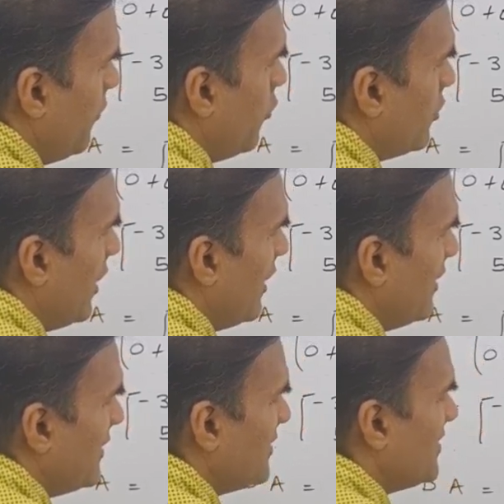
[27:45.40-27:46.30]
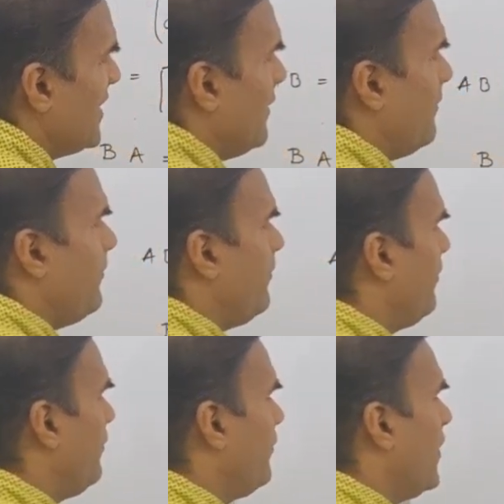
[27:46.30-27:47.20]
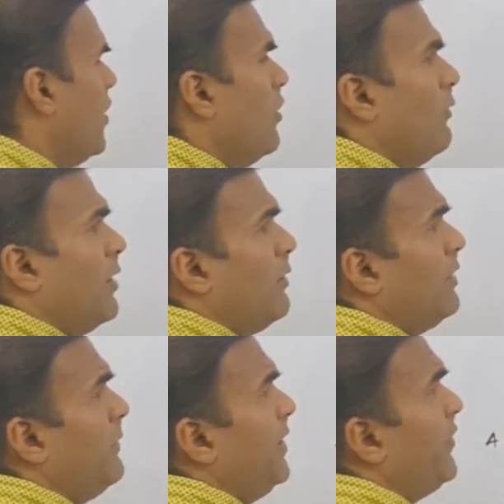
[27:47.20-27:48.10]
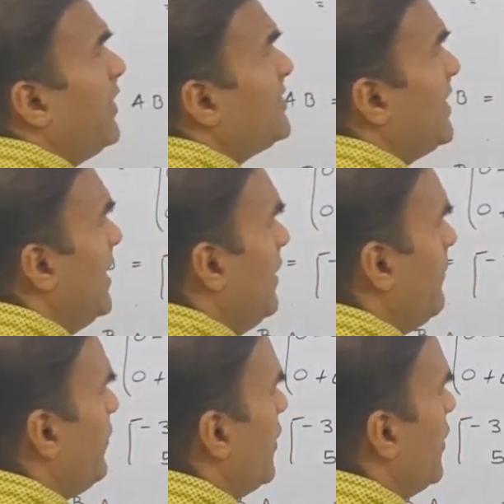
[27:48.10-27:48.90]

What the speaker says: both are same. What about matrix A?